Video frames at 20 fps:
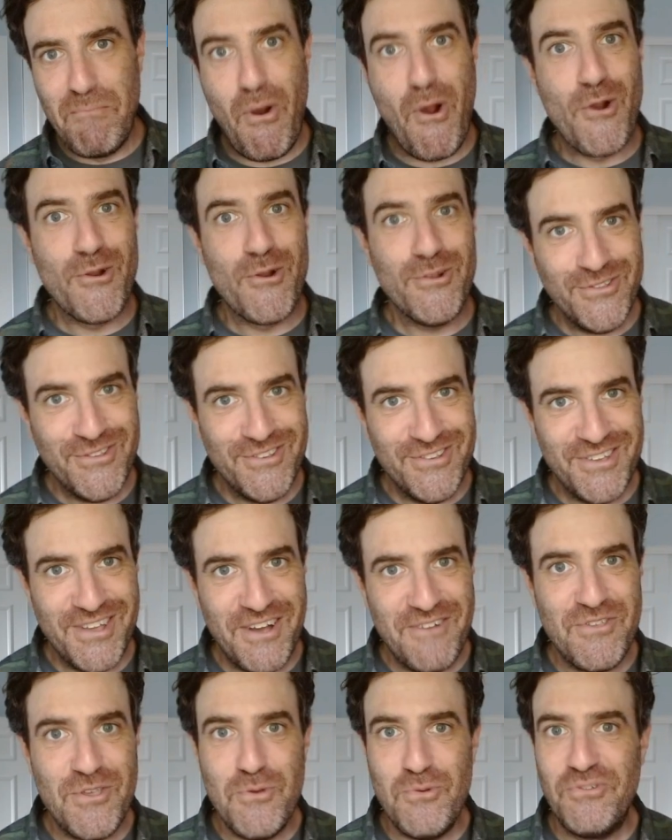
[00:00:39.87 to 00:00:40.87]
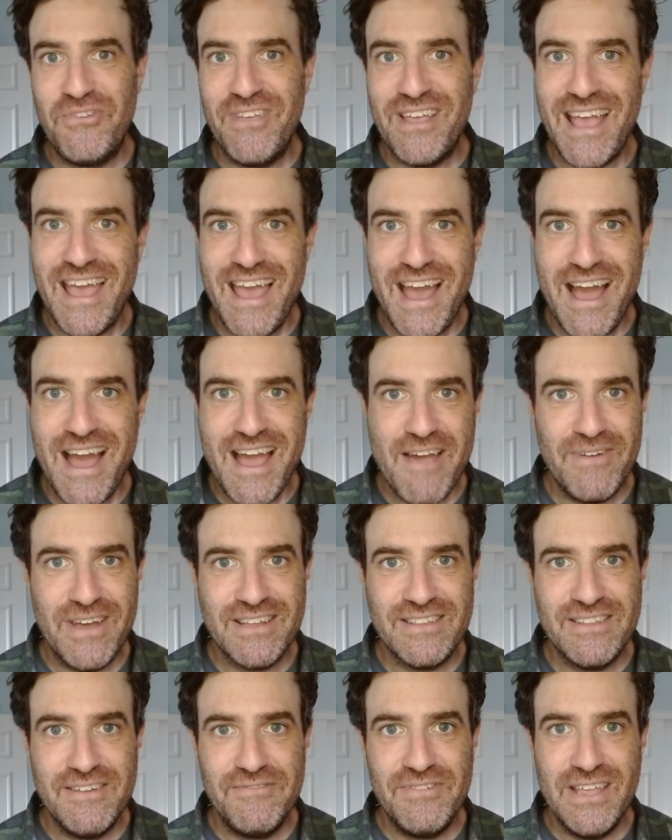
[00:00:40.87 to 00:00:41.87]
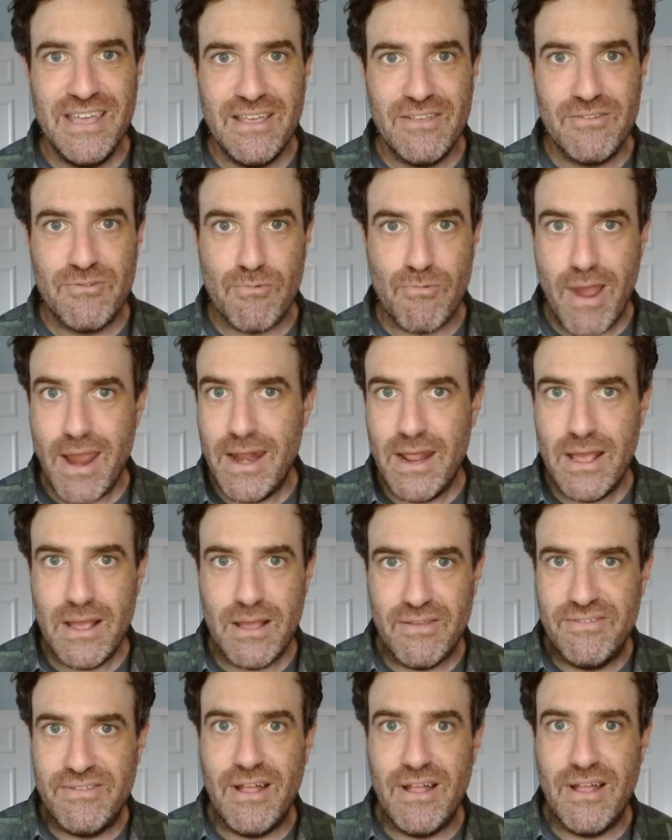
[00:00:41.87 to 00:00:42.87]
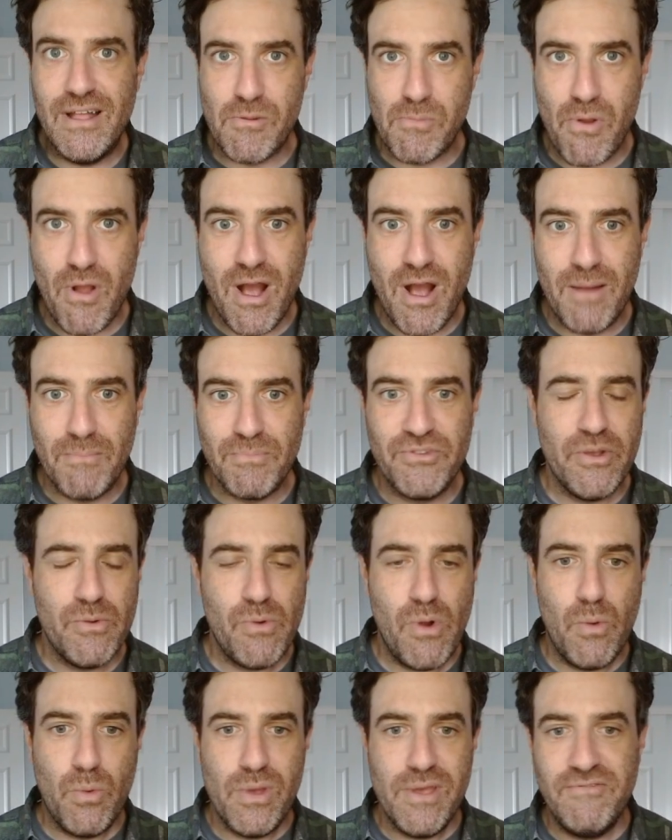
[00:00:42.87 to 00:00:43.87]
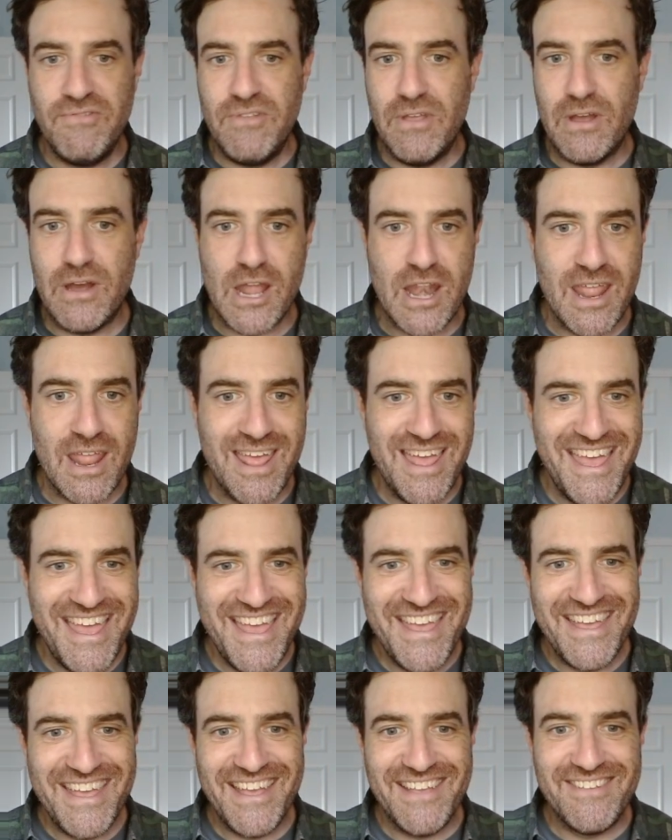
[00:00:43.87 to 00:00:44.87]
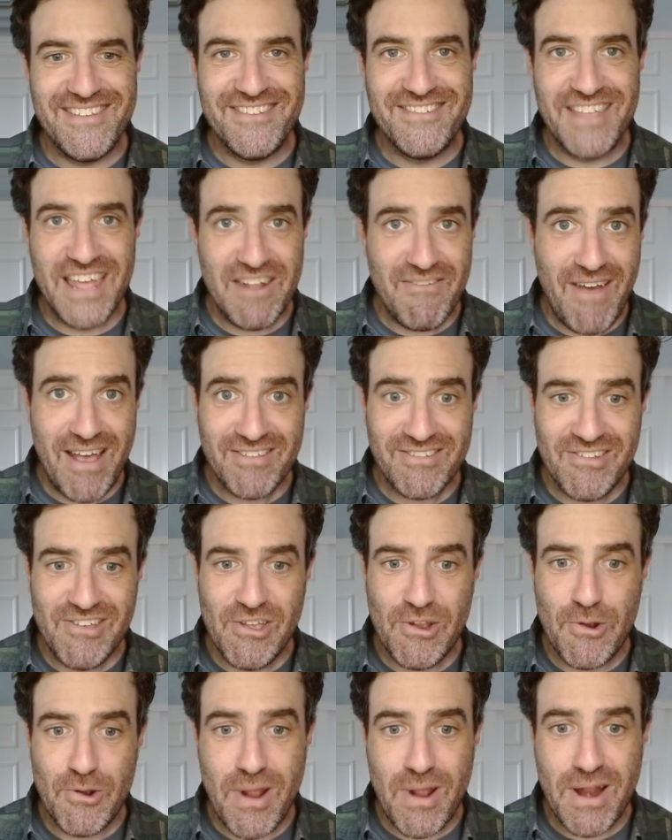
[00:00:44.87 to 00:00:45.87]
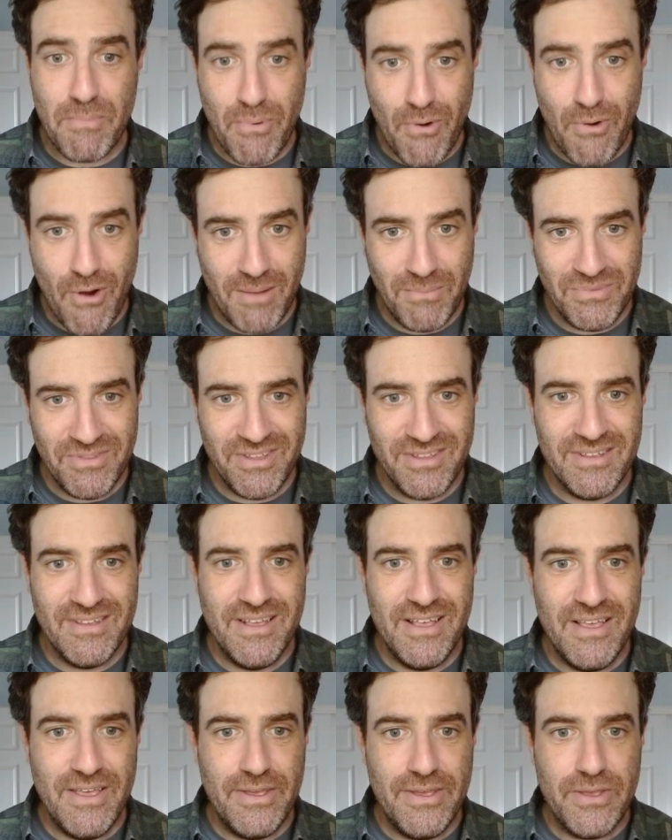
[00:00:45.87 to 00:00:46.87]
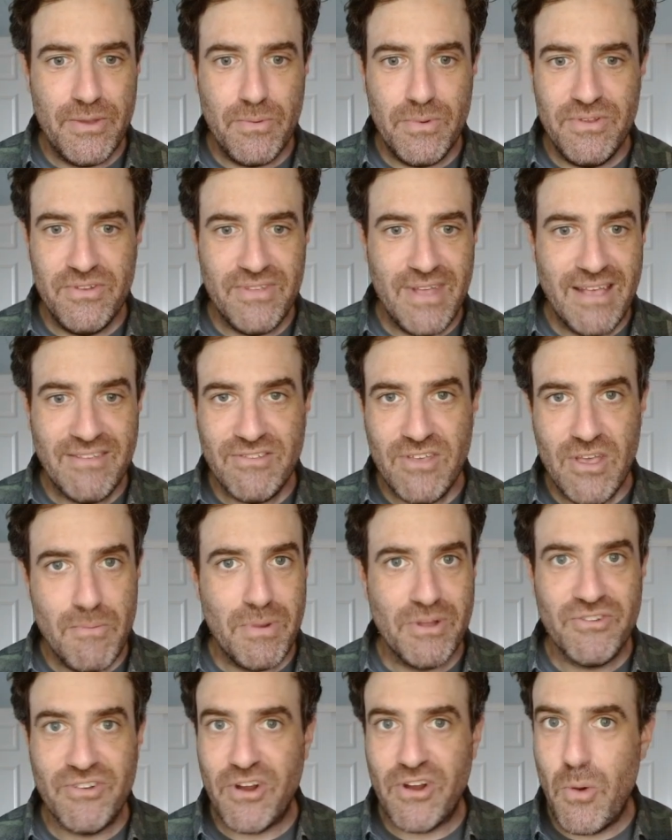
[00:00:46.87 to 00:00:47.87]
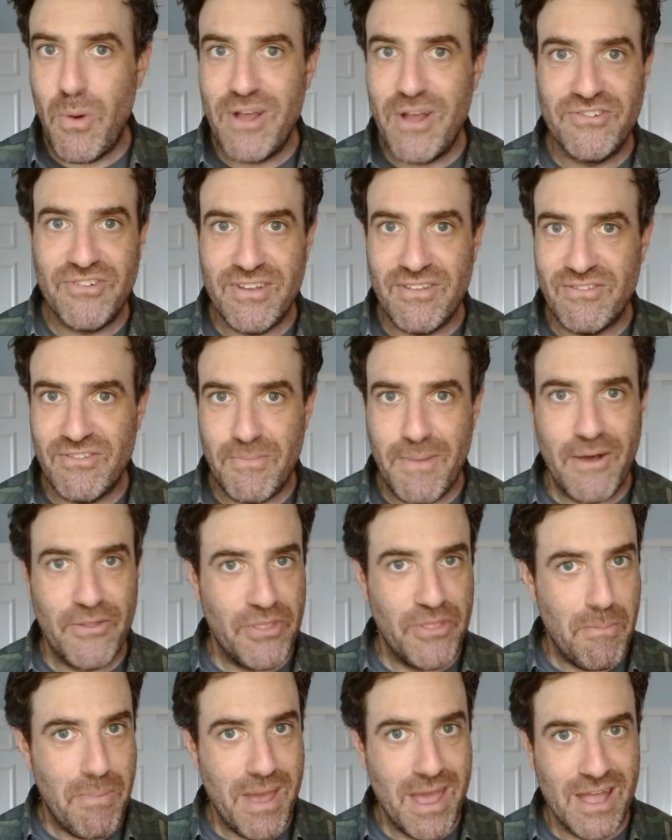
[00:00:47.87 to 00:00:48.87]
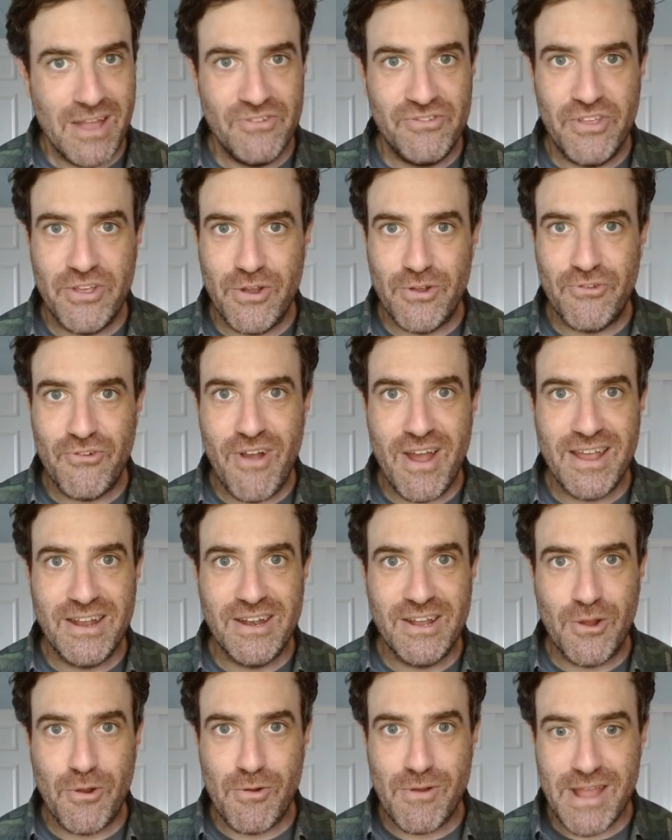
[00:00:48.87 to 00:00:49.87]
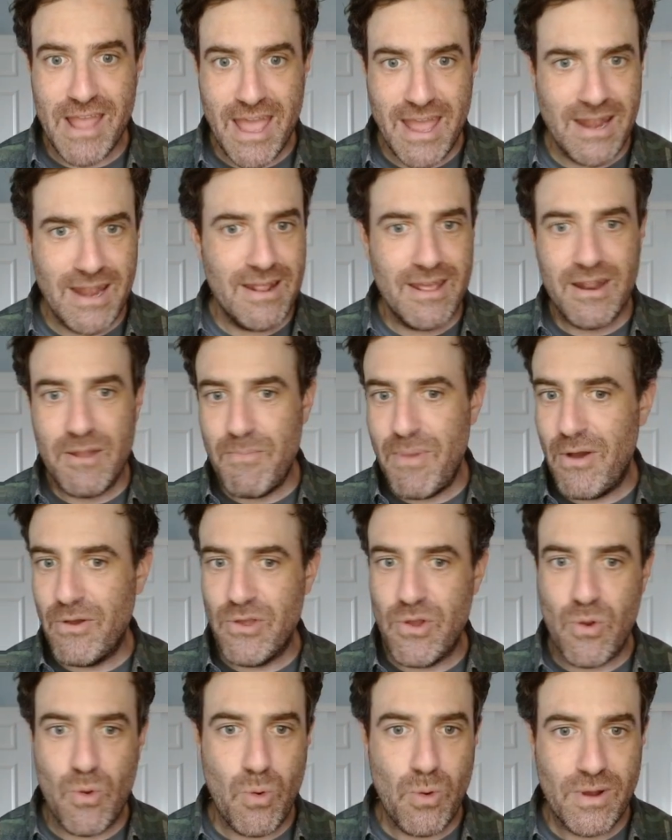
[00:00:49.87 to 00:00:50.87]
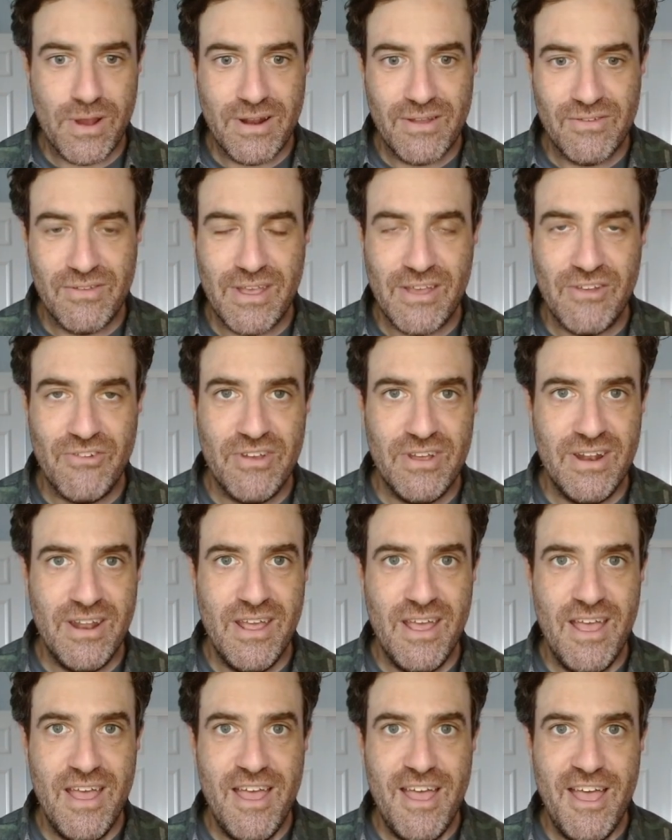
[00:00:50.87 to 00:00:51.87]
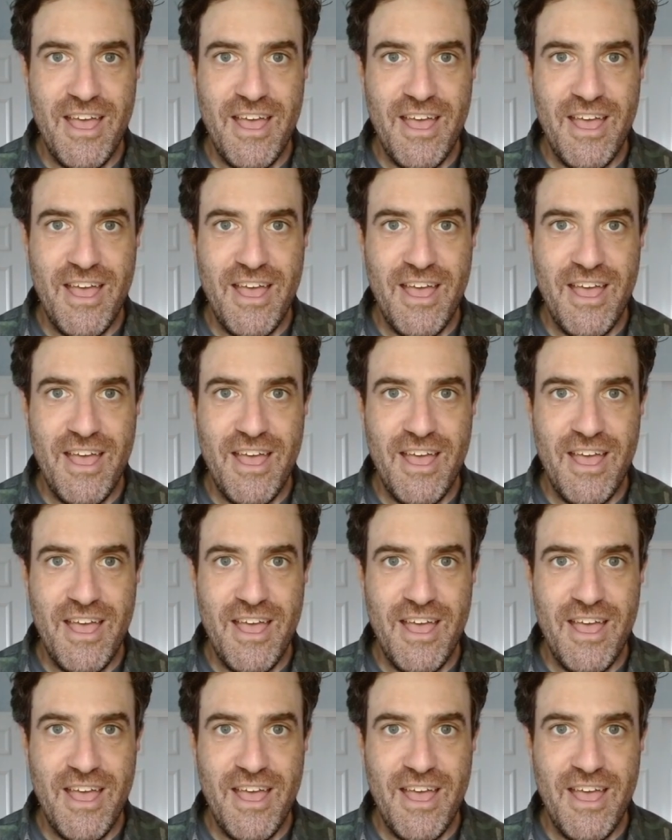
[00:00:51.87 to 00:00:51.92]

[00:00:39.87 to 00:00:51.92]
parts of using AI effectively is writing a stellar prompt. So what we've done is instead of asking you to write a prompt, we just ask you a bunch of questions about the page that you're trying to create and about your organization.